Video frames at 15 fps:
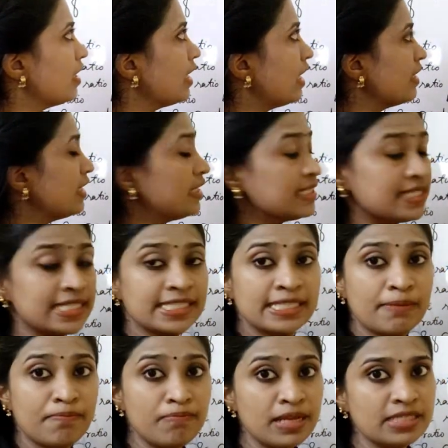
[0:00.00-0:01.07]
And it is the
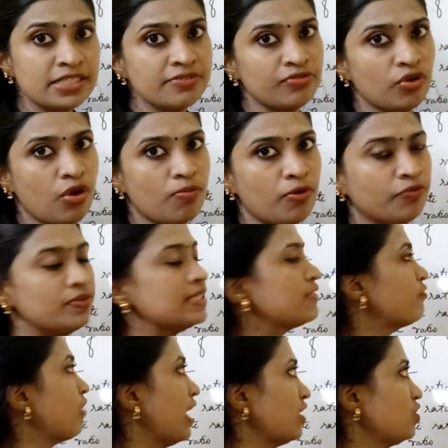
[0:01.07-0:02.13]
simplest form of
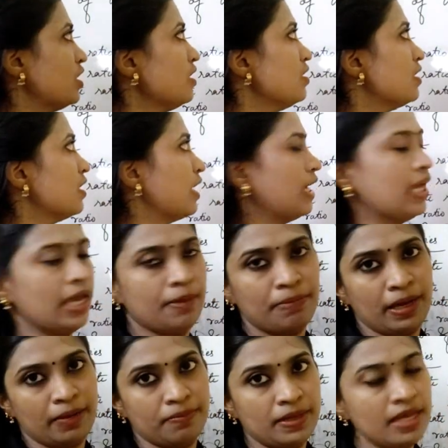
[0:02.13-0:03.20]
this fraction A
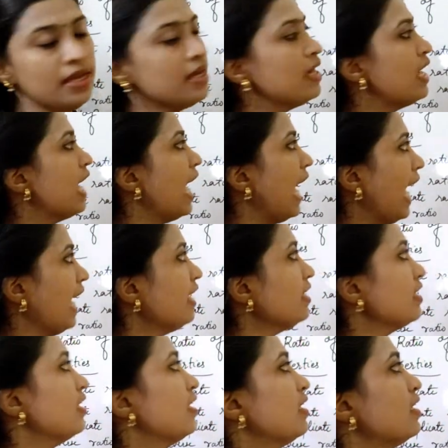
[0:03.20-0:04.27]
by B,
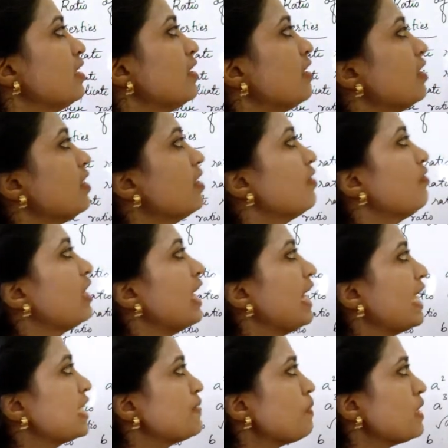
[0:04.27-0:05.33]
and we
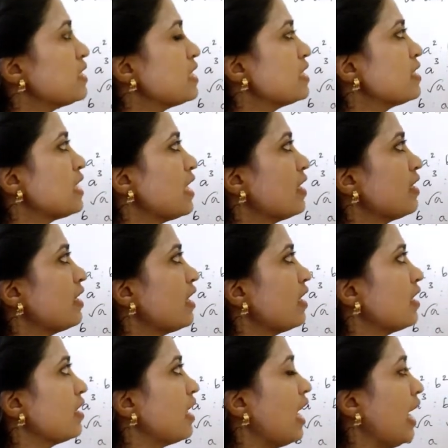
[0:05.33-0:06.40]
can express this
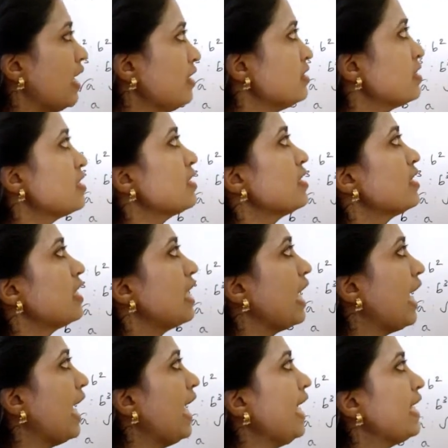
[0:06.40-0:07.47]
as
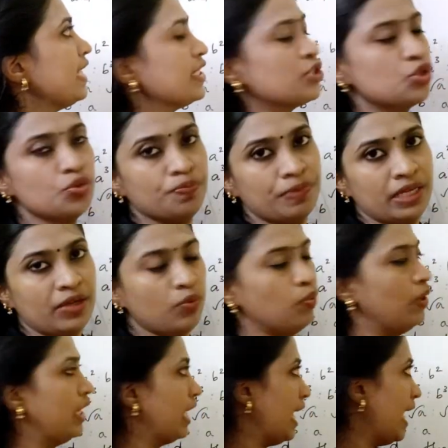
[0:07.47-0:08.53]
A:B,
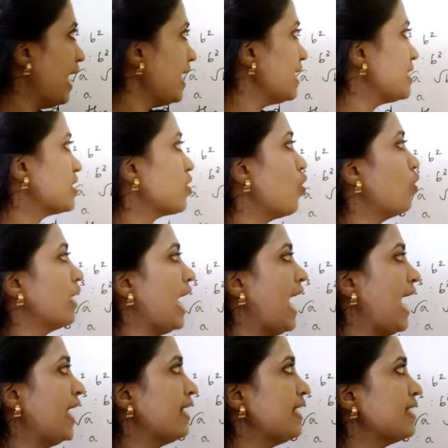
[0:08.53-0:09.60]
where A is called
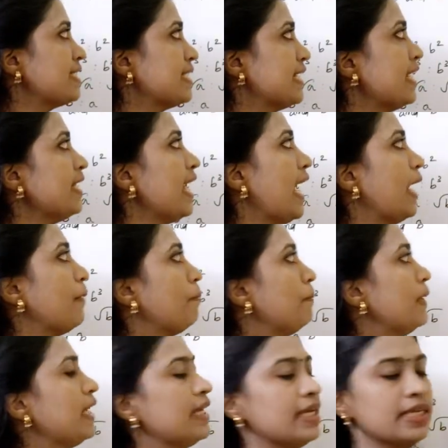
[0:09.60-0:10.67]
antecedent
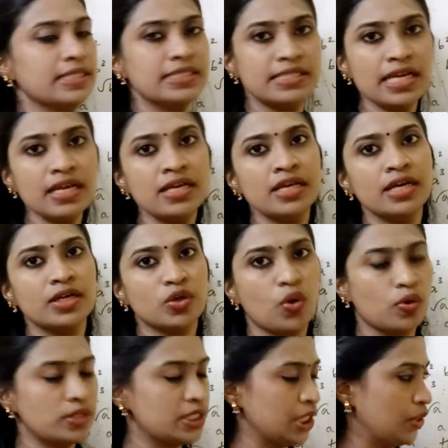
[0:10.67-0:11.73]
and B is the
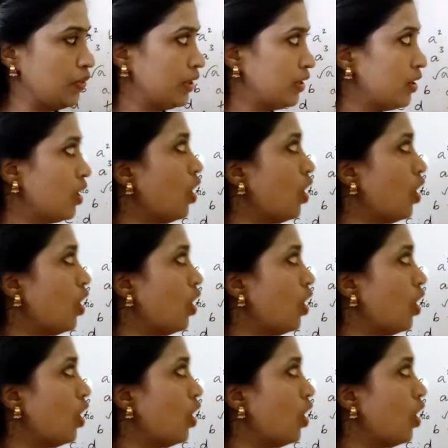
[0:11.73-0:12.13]
consequent.